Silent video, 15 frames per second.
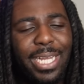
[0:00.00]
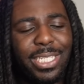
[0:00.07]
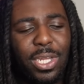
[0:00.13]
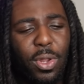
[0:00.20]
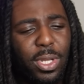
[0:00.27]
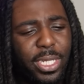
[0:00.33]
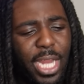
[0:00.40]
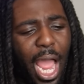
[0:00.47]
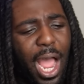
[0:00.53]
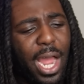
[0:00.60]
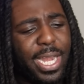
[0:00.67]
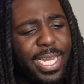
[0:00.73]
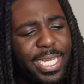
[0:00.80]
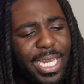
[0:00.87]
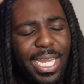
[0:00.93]
So y'all
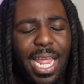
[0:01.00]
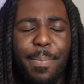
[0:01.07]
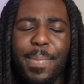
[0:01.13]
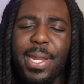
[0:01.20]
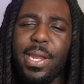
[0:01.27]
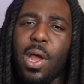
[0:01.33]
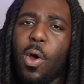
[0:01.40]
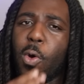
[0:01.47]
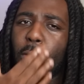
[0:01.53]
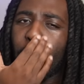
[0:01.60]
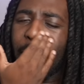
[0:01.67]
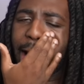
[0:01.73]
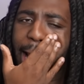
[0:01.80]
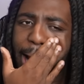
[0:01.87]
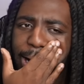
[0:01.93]
need to let me know
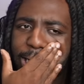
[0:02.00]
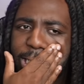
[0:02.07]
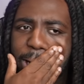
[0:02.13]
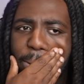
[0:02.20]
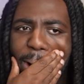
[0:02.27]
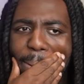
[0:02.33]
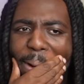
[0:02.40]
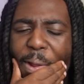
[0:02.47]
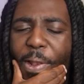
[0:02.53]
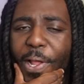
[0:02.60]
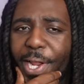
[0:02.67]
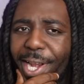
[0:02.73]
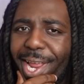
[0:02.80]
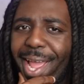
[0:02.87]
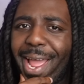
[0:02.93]
what else should we be
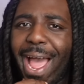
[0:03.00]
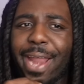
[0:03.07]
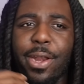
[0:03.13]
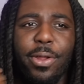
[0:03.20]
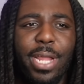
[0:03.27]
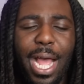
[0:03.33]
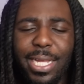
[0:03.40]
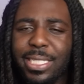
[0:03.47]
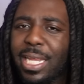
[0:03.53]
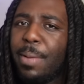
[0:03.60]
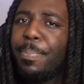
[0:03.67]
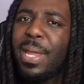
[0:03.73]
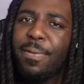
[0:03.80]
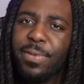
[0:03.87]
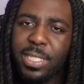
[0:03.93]
looking at. I know y'all said
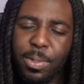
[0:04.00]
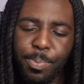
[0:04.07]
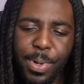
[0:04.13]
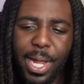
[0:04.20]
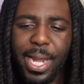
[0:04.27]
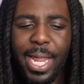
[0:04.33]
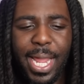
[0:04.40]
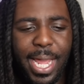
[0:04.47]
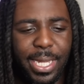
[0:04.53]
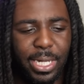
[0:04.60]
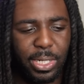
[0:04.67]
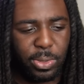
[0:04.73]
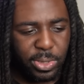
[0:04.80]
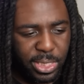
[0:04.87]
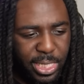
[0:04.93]
Beavis and Butthead, the
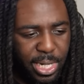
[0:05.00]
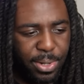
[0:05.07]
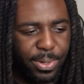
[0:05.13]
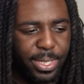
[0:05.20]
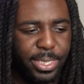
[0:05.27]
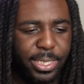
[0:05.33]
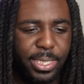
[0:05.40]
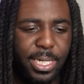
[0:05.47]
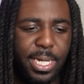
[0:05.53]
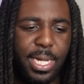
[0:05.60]
new series.